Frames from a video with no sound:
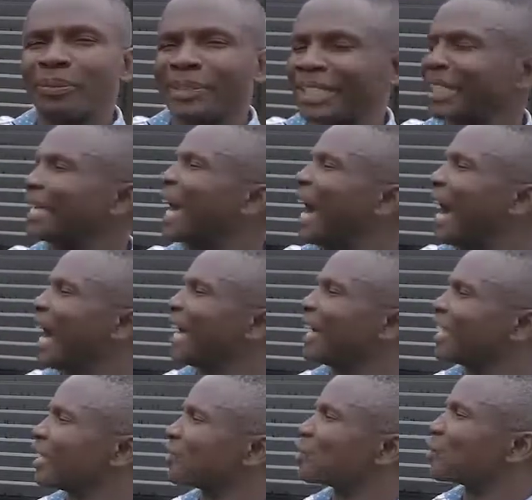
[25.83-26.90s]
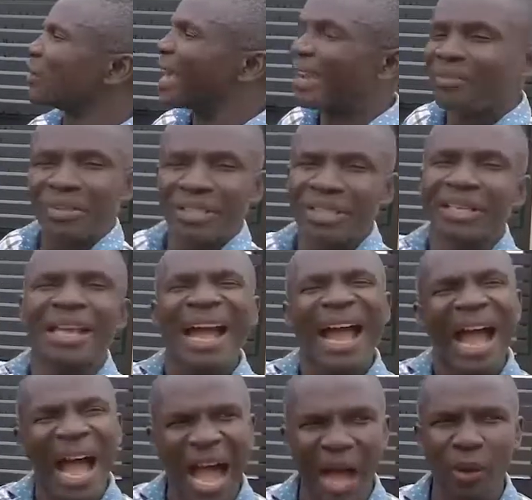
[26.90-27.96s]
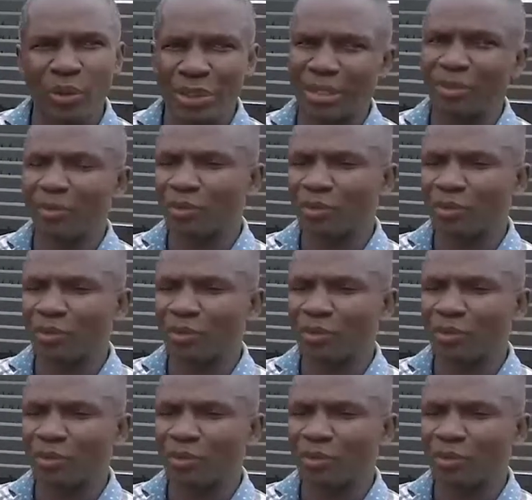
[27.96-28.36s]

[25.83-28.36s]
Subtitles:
They are into everything housing